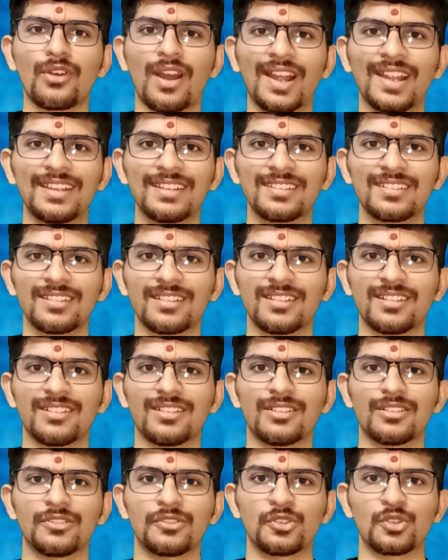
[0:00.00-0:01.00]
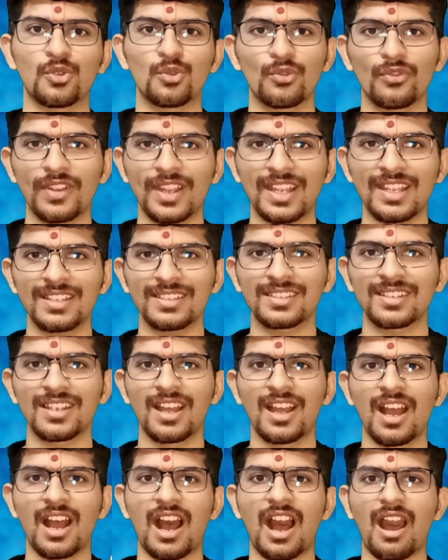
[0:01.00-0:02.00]
find uh, new ways
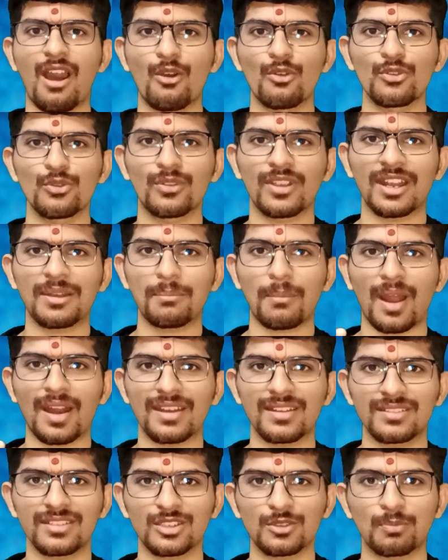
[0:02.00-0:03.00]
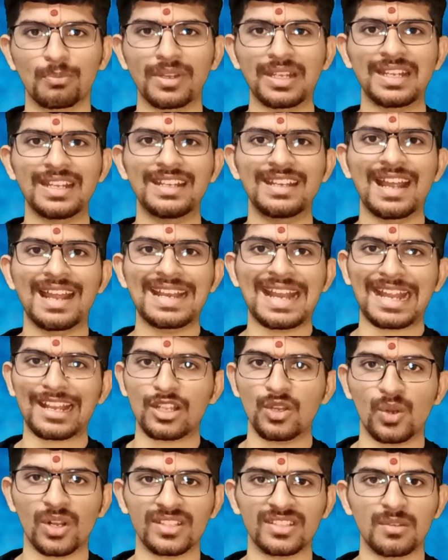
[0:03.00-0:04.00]
how you can manage the speed and
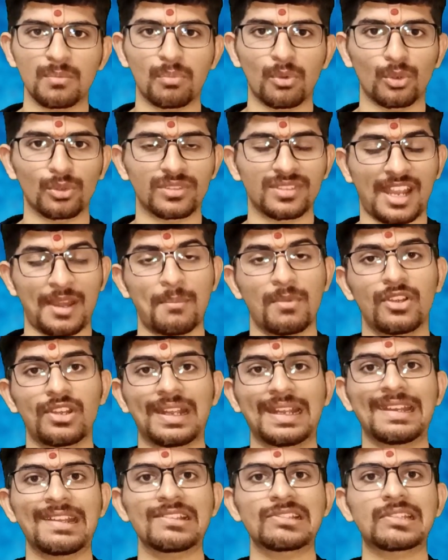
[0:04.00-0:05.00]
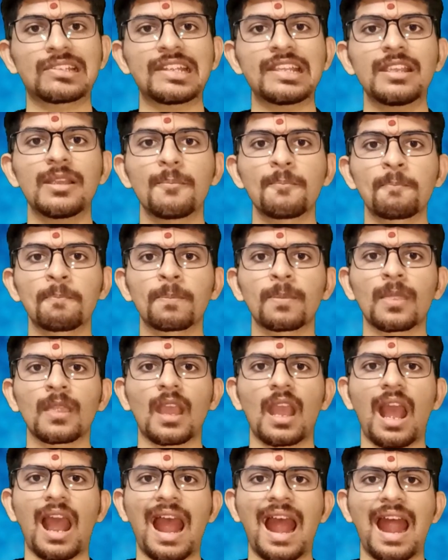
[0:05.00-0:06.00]
accuracy both simultaneously
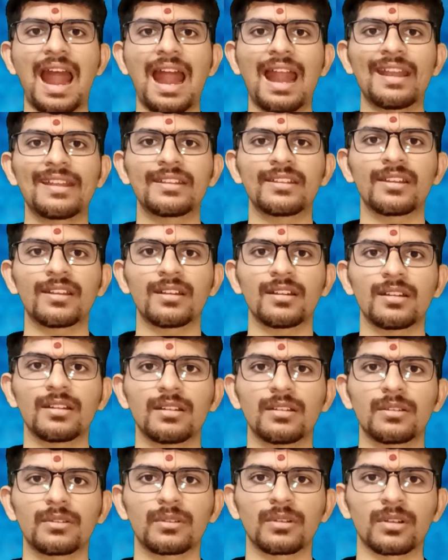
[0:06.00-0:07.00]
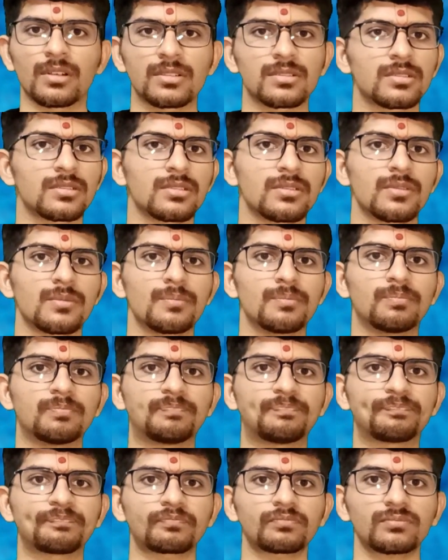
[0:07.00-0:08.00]
and uh, uh,
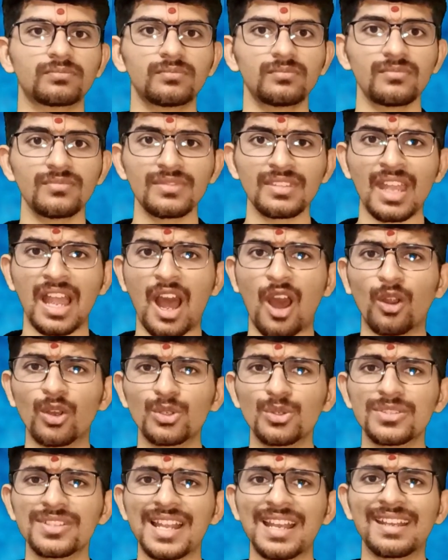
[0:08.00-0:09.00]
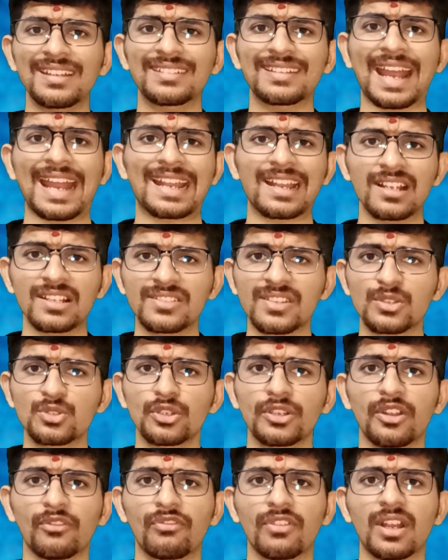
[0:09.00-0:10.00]
how to say, tackle such
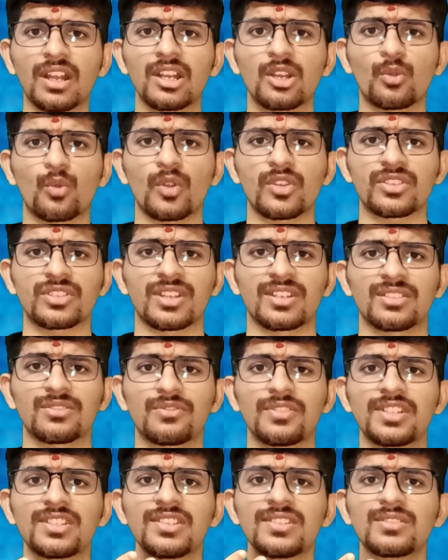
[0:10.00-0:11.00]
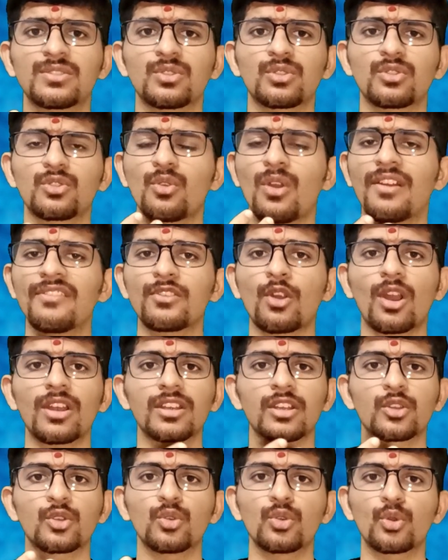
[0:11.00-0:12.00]
a difficult questions which is you have not
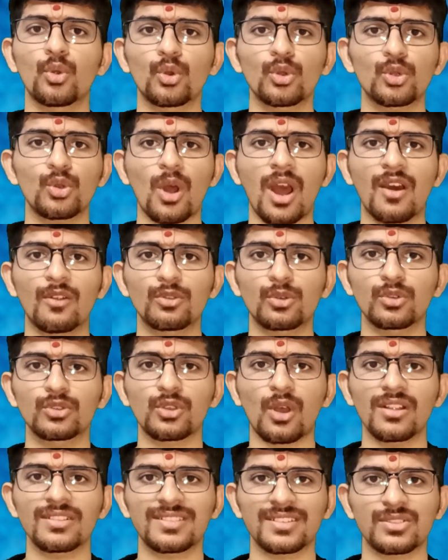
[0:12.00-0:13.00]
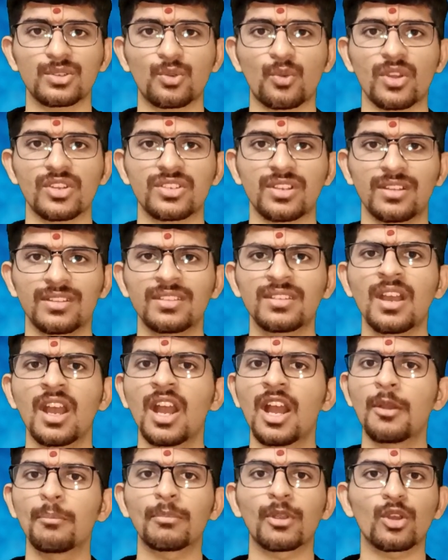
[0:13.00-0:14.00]
you don't know how to solve such questions
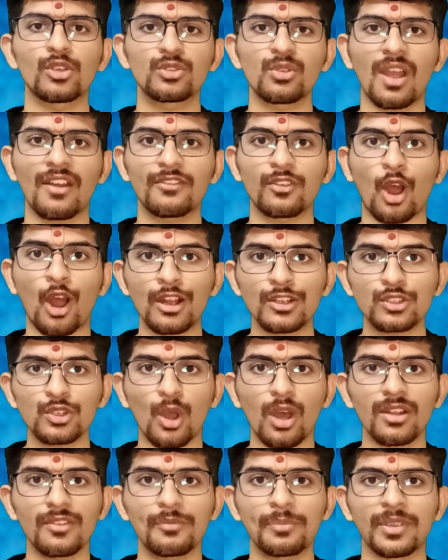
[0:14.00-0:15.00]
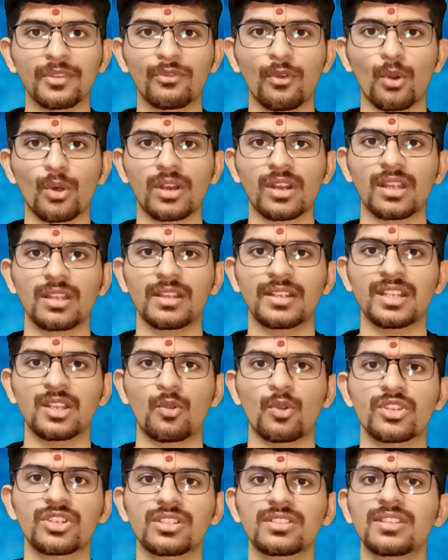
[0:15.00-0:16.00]
because you have not solved before uh, any
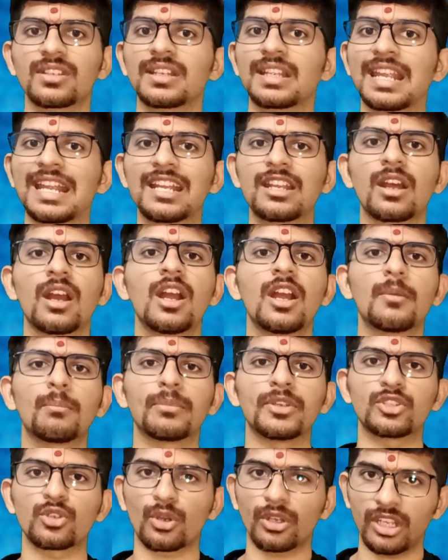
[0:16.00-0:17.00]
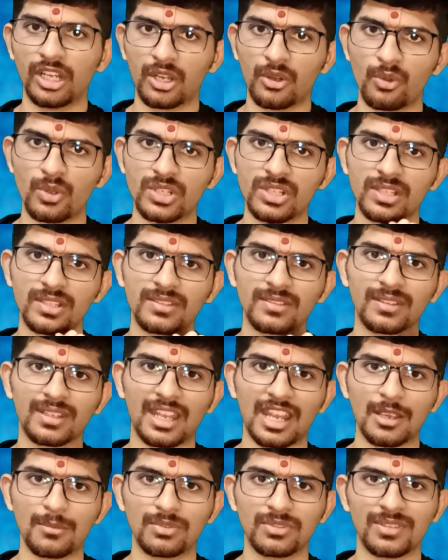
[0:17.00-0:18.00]
questions and gate majority questions
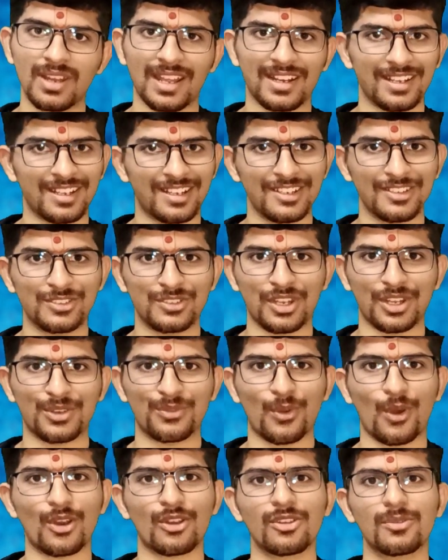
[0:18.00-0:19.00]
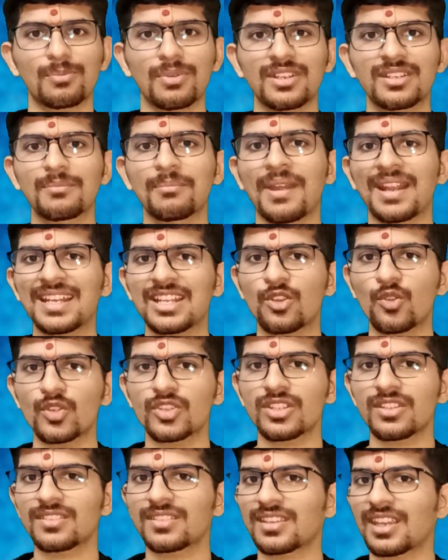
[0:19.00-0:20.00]
came directly straightforward but many
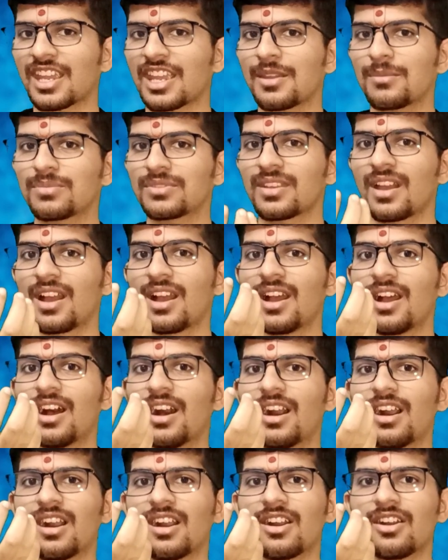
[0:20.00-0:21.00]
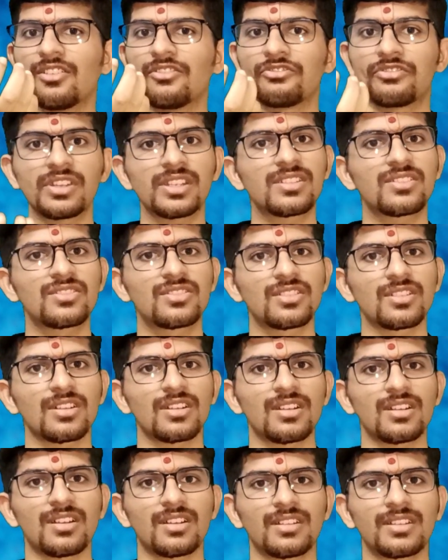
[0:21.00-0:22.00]
questions came uh, which
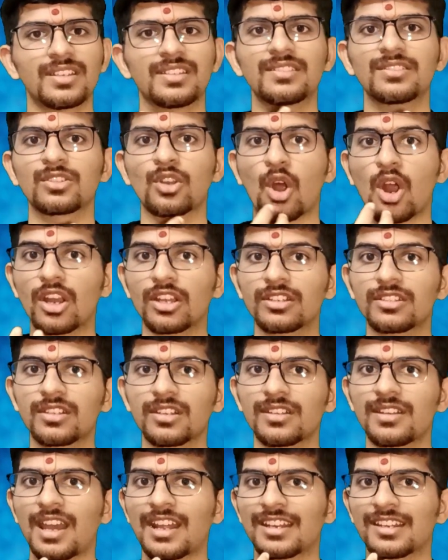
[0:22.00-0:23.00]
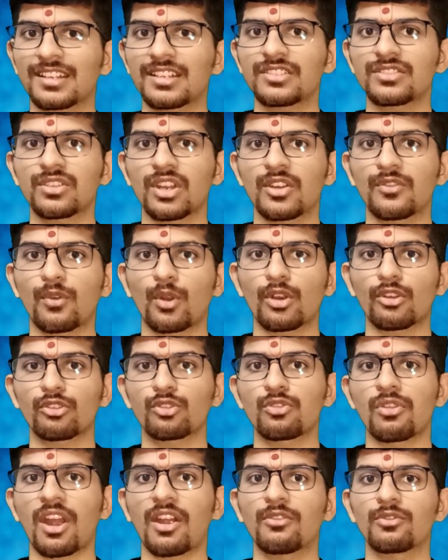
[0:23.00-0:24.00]
uh, is not uh, directly straightforward
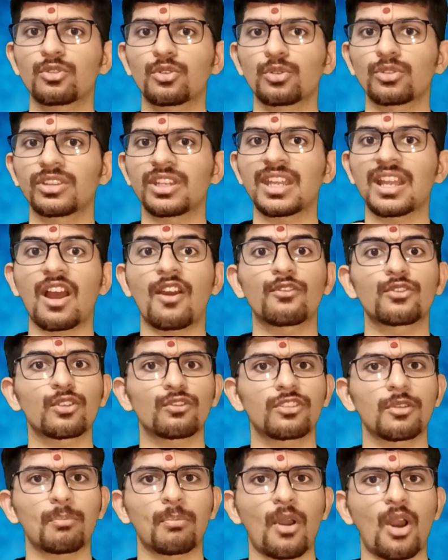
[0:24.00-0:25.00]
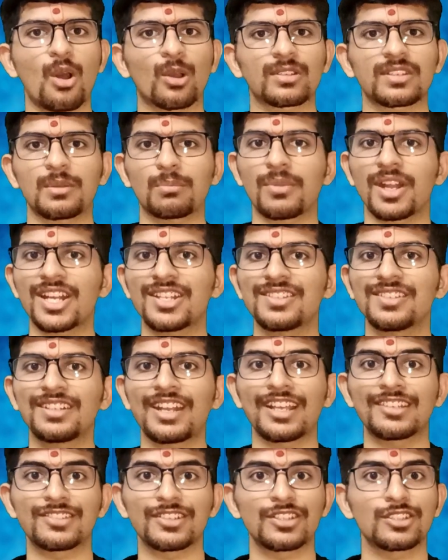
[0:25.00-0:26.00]
you have to think out of the box and made easy
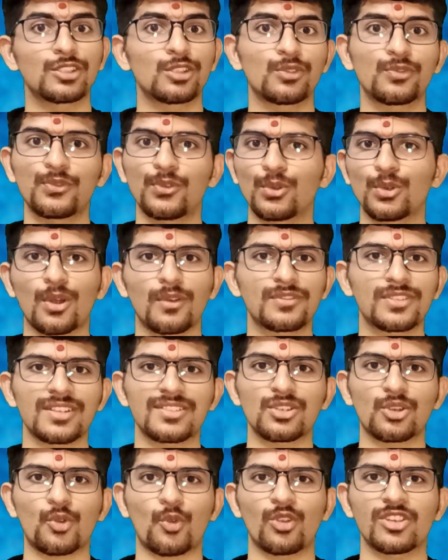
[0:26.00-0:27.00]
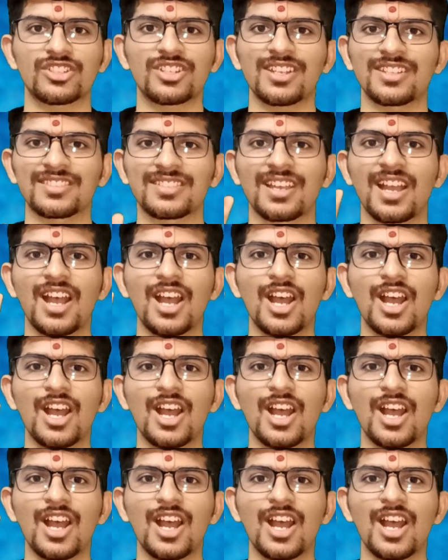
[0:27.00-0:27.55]
test series is full of such questions